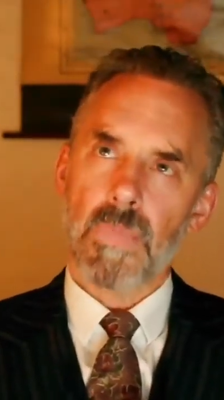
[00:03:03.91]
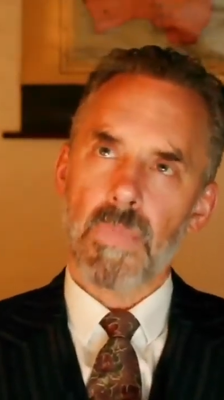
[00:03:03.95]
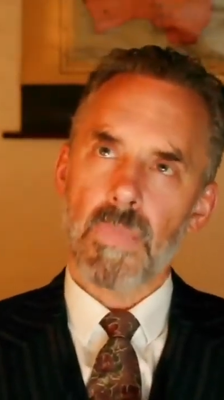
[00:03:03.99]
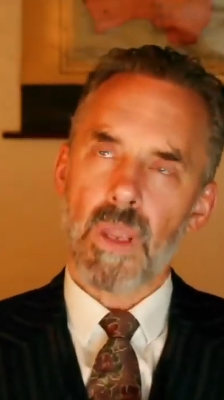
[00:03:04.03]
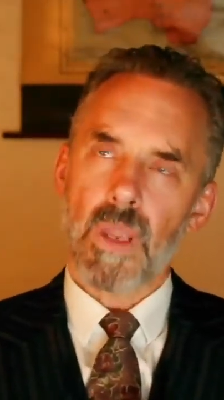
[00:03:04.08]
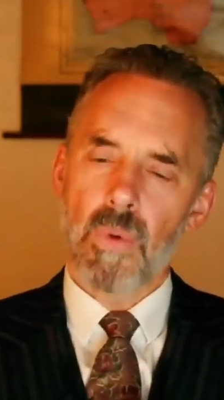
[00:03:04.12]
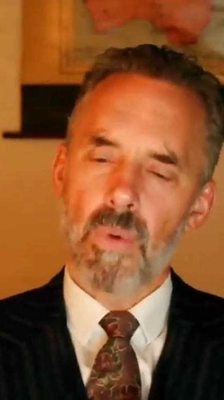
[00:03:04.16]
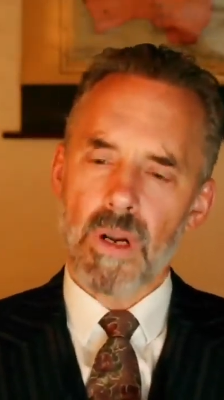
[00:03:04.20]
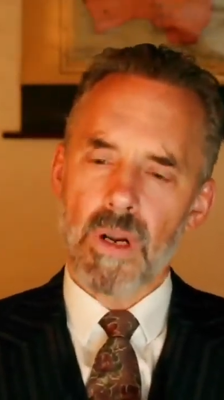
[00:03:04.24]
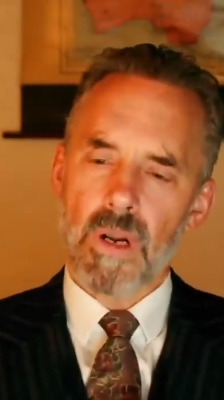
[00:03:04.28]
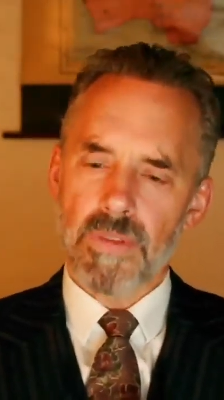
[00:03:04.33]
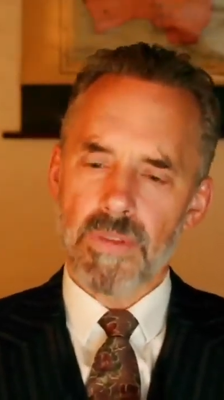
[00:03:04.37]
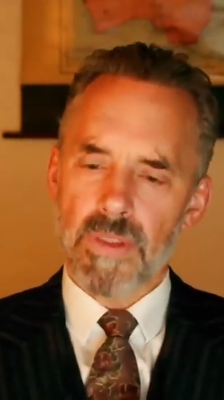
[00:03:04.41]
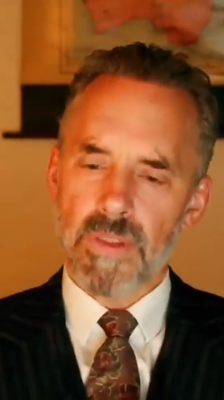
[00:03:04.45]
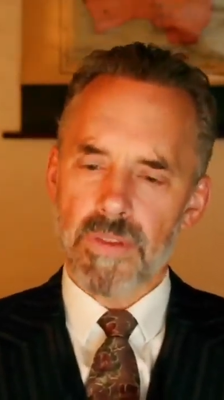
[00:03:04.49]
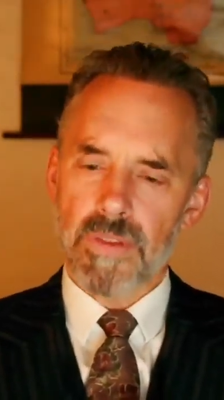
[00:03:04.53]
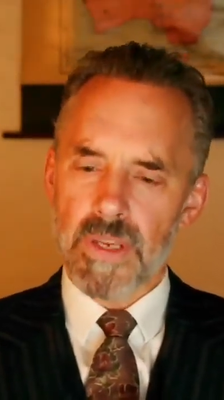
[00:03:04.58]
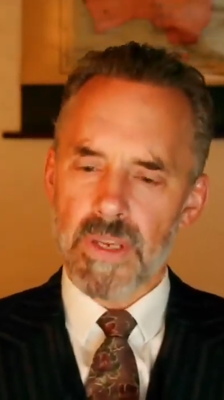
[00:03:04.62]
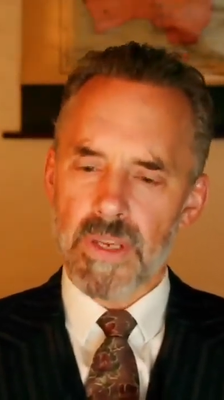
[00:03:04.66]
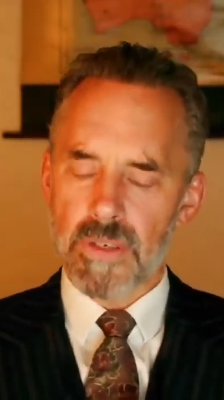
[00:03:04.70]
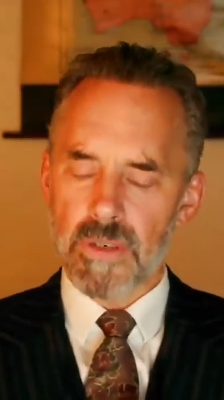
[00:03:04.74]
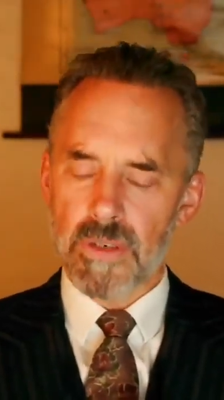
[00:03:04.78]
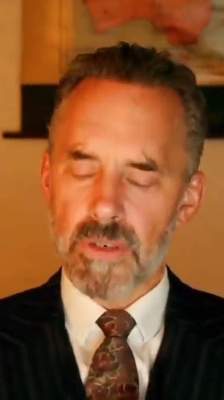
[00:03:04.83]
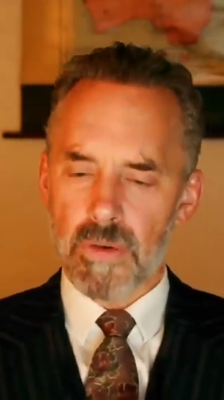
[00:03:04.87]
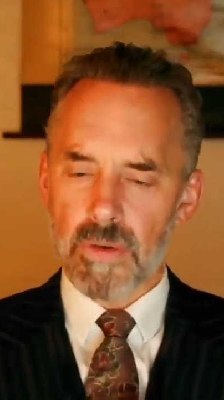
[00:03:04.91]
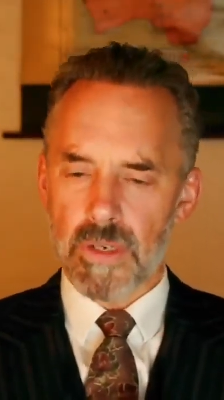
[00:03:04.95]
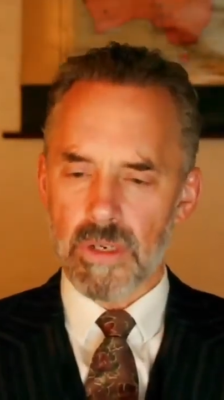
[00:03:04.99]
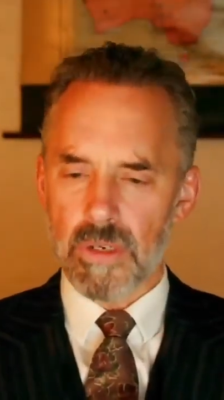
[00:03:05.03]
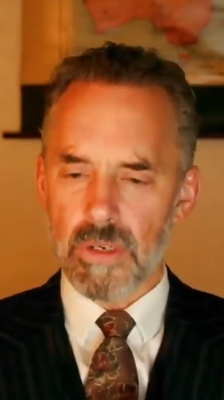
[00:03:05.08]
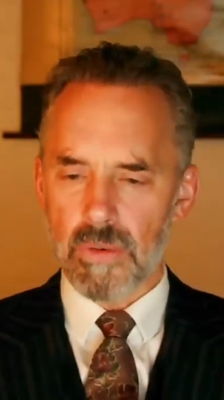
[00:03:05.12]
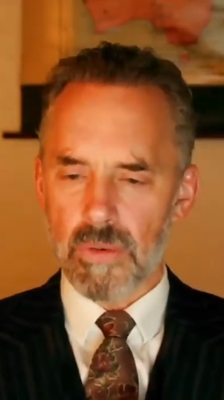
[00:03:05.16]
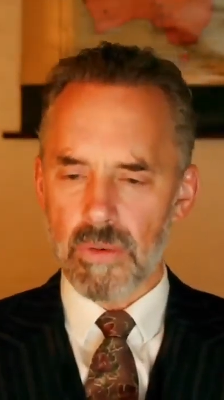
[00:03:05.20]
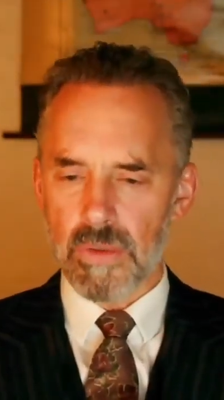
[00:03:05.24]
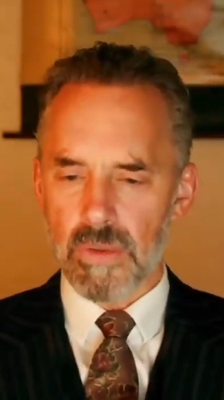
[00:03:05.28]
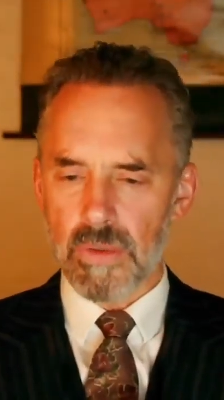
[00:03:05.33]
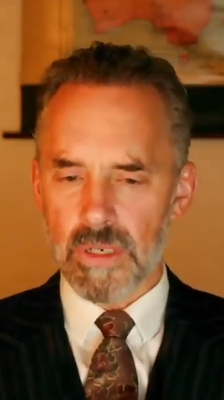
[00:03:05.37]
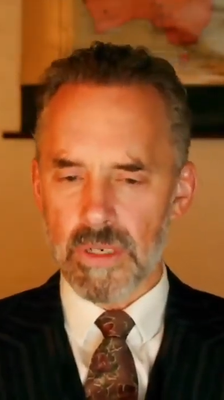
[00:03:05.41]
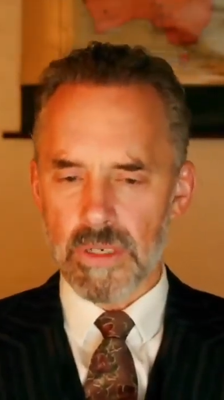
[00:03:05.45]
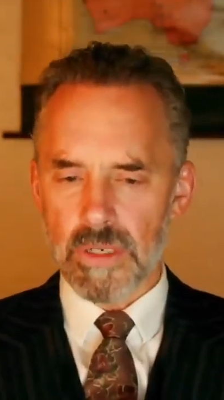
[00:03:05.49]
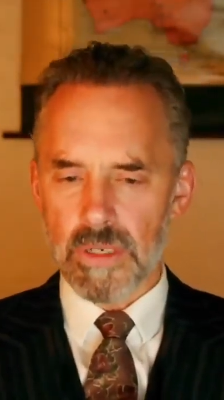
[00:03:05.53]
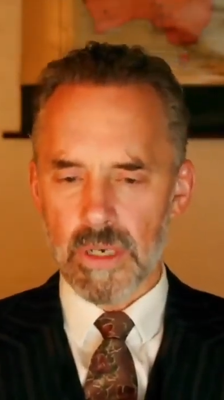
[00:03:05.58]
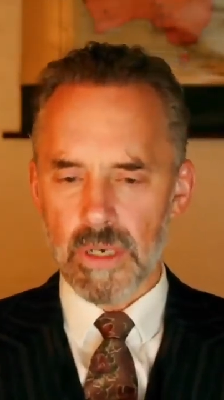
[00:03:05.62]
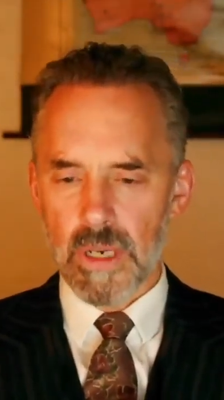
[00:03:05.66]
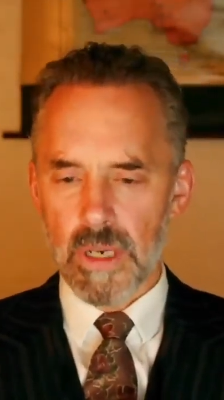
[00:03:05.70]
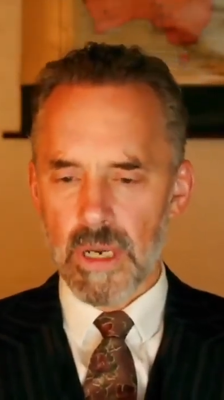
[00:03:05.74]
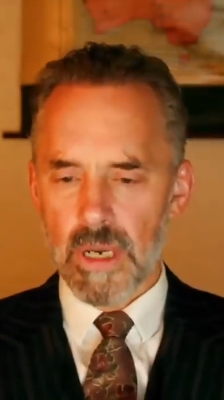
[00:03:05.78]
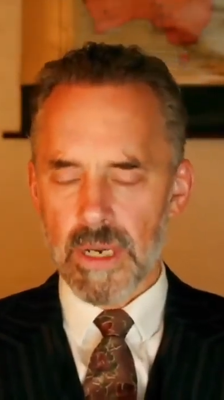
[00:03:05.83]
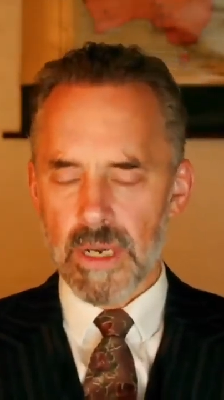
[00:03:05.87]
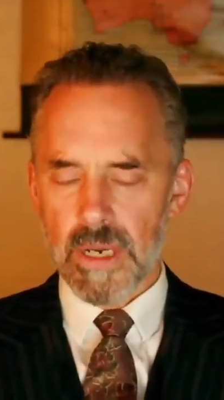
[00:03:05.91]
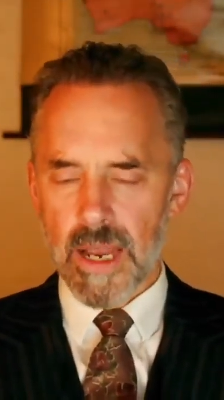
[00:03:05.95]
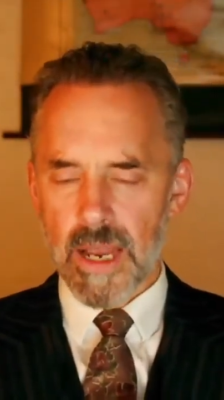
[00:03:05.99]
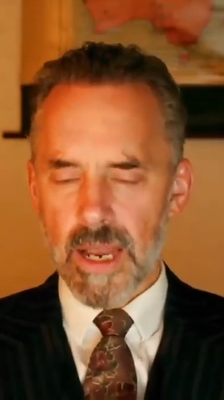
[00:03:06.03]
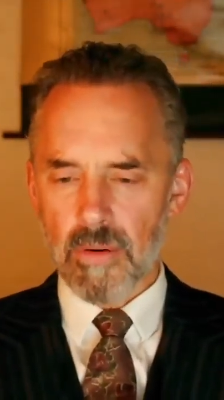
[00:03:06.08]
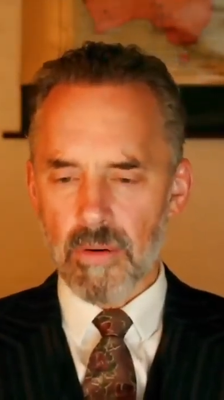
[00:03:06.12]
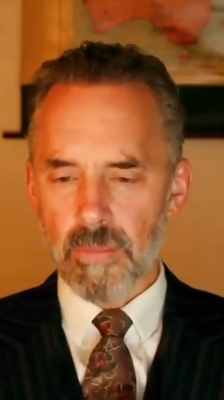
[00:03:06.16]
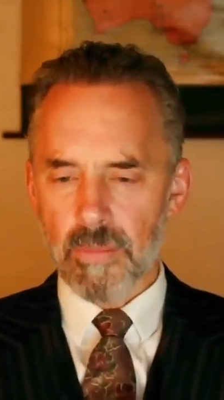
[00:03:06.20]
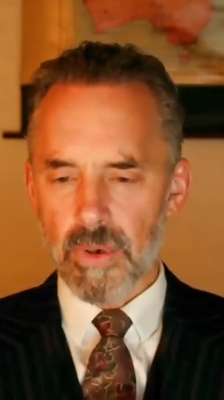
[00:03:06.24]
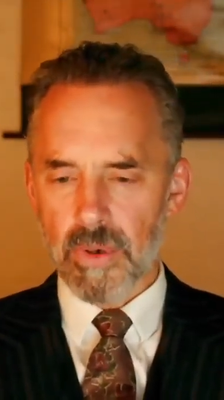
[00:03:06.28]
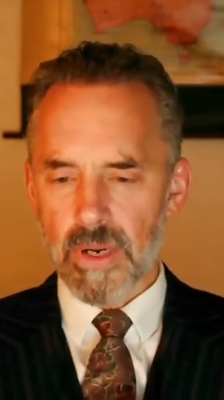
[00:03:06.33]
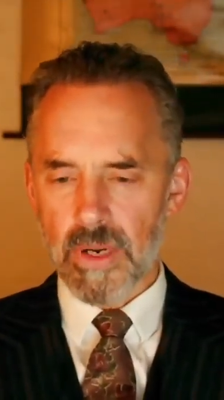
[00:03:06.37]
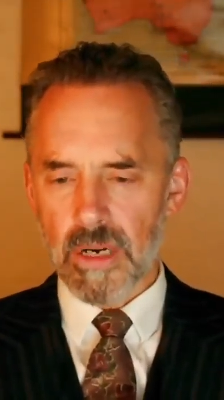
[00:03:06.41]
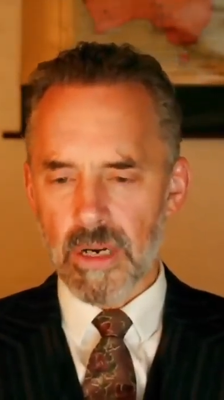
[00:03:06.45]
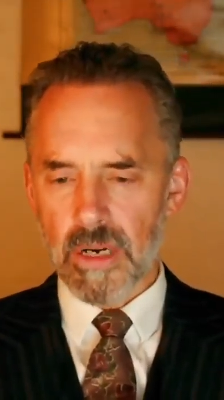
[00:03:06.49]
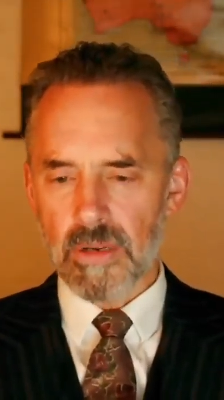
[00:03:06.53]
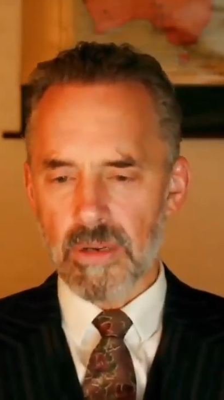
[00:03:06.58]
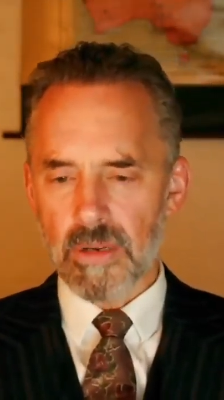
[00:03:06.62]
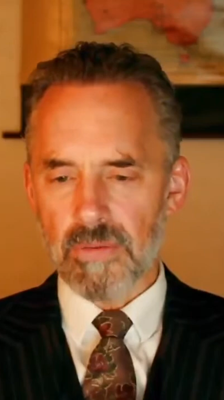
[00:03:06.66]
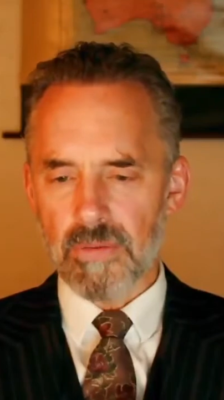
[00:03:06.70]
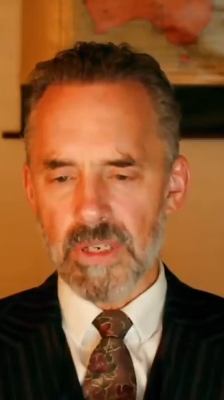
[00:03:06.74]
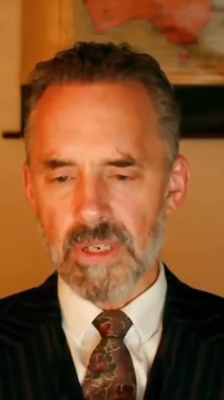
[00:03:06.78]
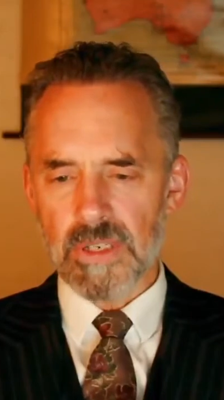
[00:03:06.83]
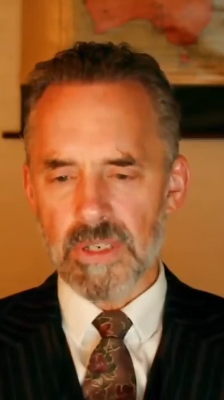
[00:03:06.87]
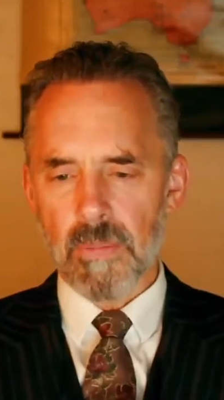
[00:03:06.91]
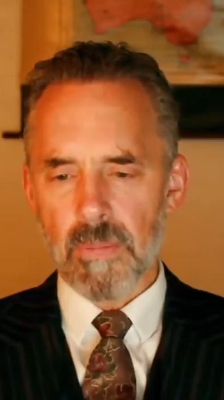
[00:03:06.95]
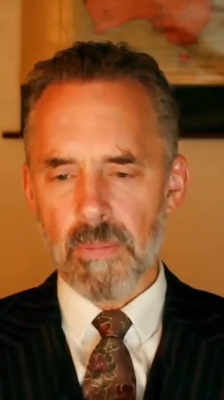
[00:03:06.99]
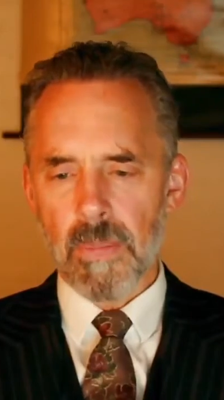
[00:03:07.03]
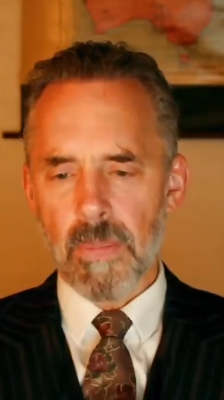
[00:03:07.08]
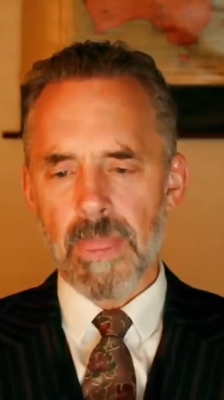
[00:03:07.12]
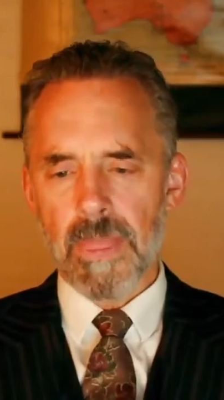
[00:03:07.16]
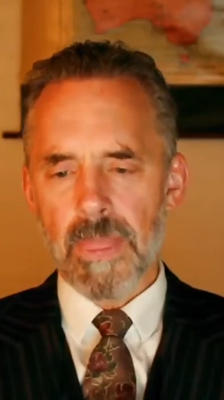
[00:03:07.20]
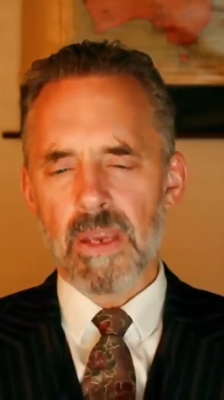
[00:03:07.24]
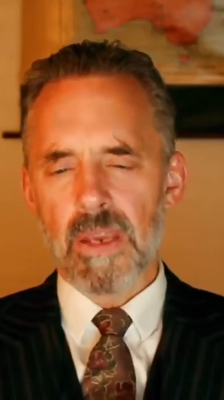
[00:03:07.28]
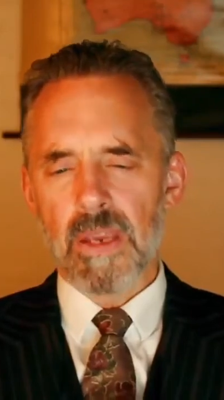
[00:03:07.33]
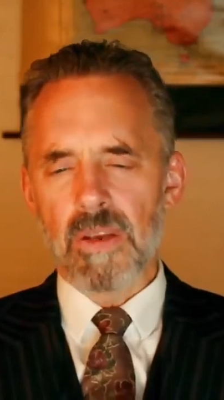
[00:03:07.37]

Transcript: one of the things you can do that's counterproductive is